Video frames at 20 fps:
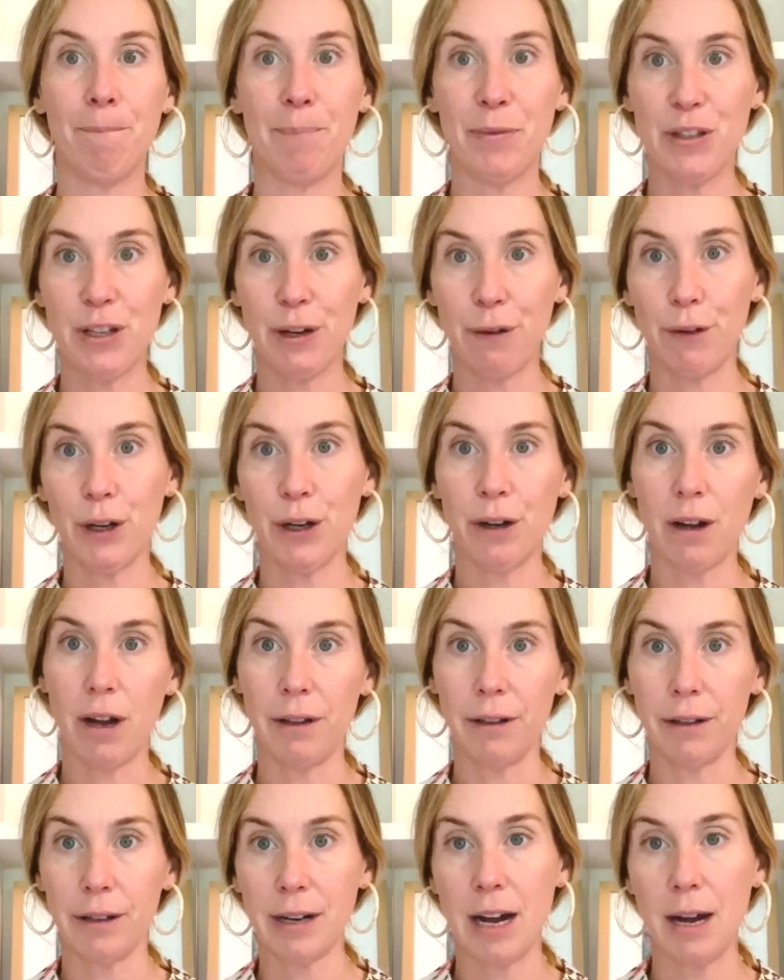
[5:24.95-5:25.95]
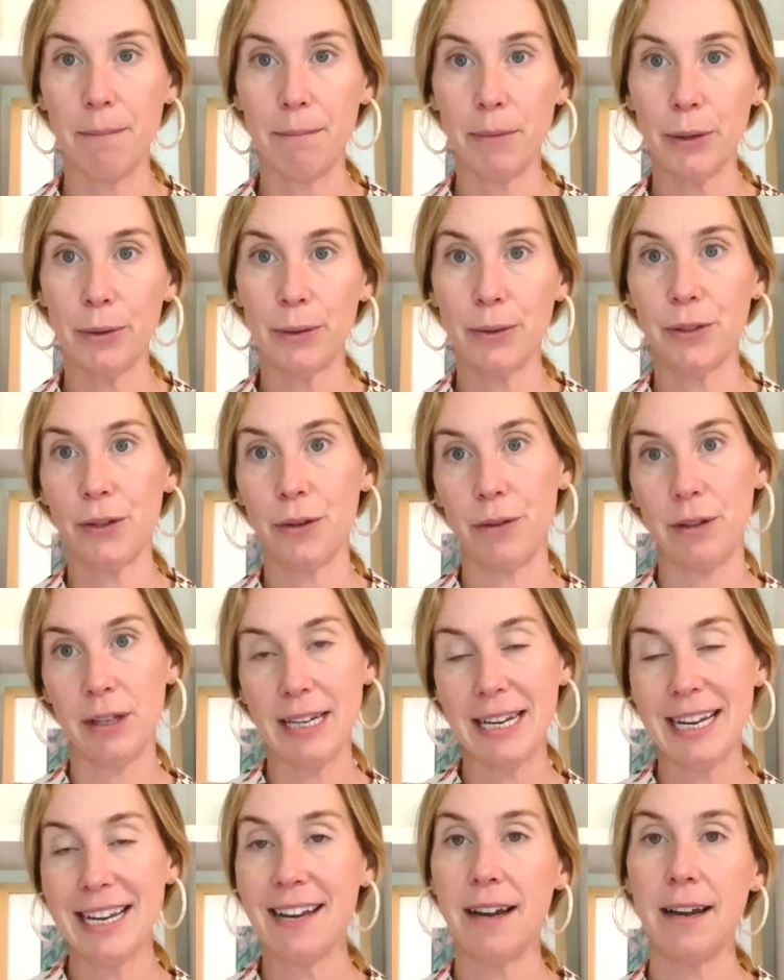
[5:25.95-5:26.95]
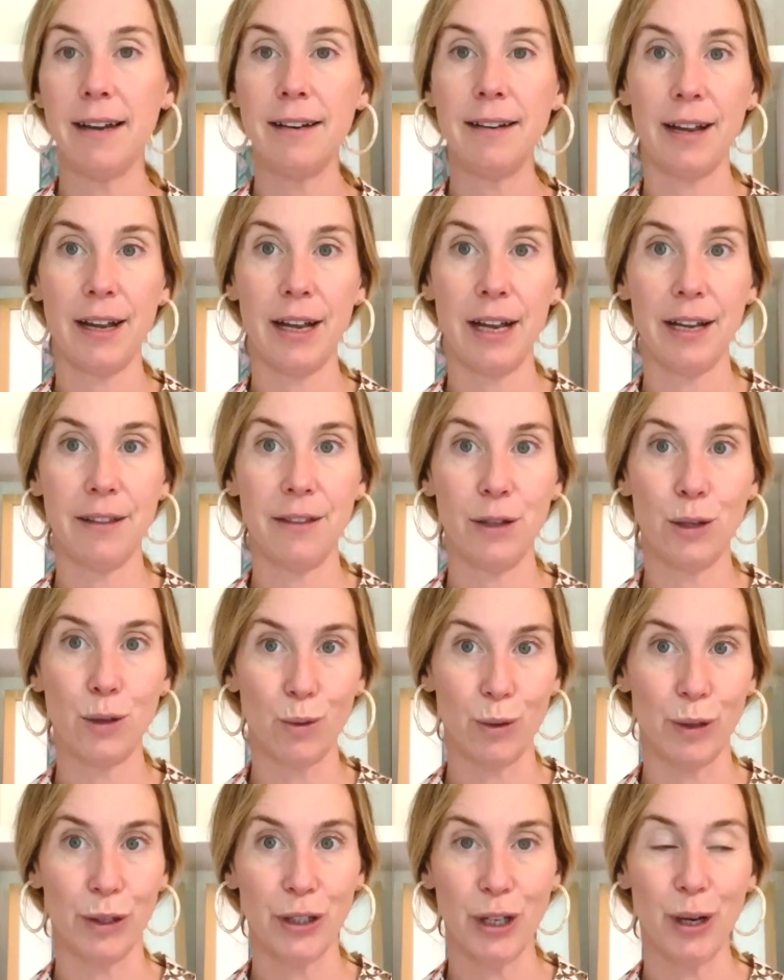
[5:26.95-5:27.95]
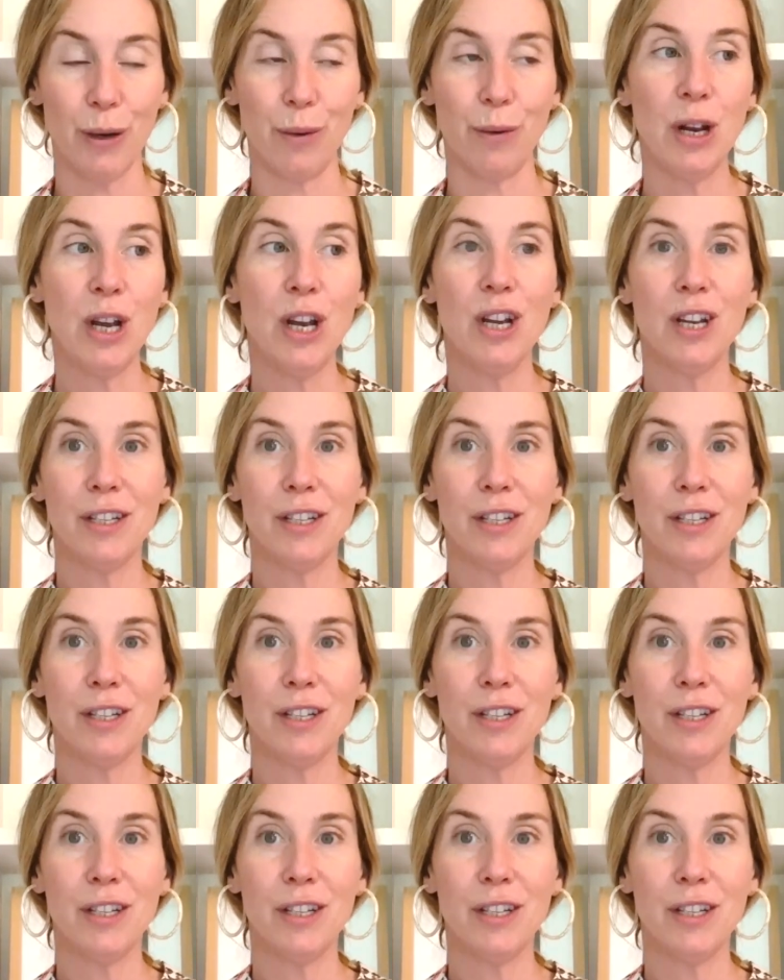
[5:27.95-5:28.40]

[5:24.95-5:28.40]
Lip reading: different color combos. So the neon and the jewel tone.